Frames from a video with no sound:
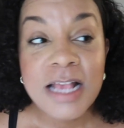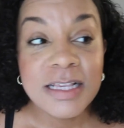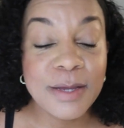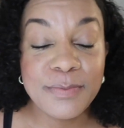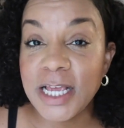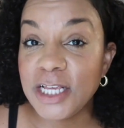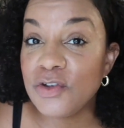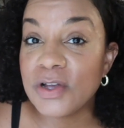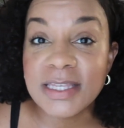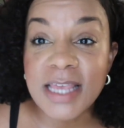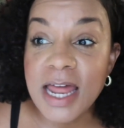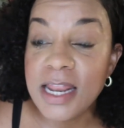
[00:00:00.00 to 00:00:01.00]
Some days you're
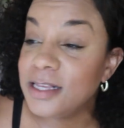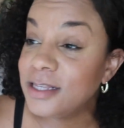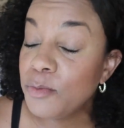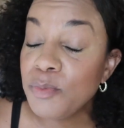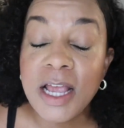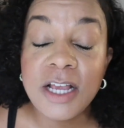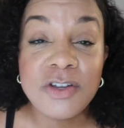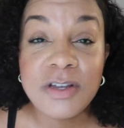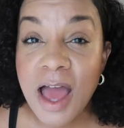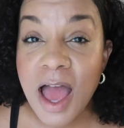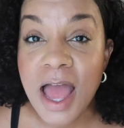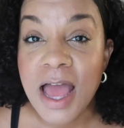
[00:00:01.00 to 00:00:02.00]
excited, some days you're
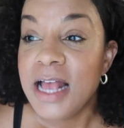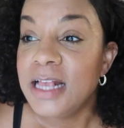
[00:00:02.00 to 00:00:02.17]
not.